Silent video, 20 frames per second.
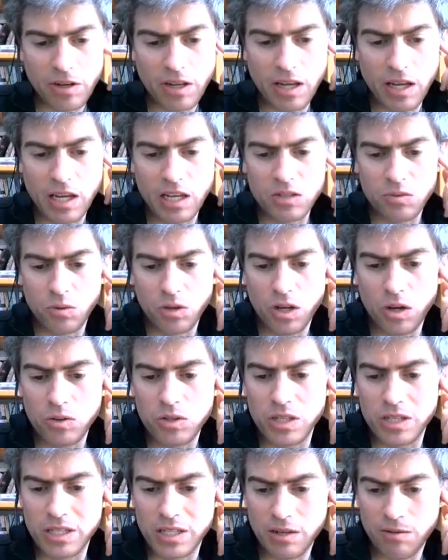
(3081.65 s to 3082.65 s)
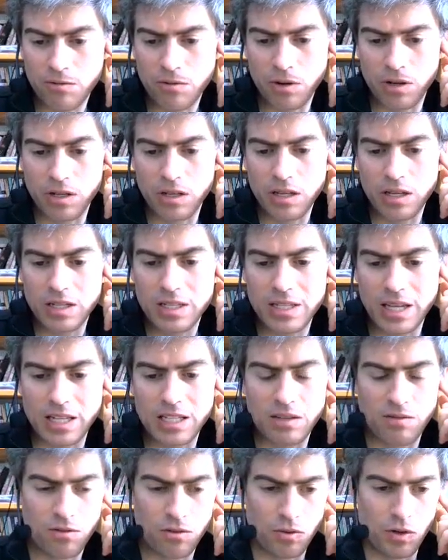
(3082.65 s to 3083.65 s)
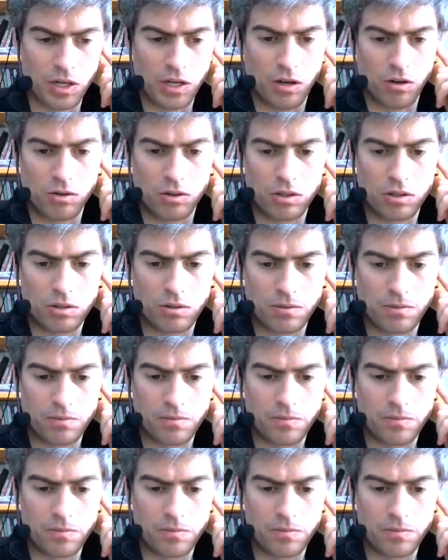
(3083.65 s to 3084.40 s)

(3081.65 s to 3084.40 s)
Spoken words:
keys will go to different sets of 3 nodes.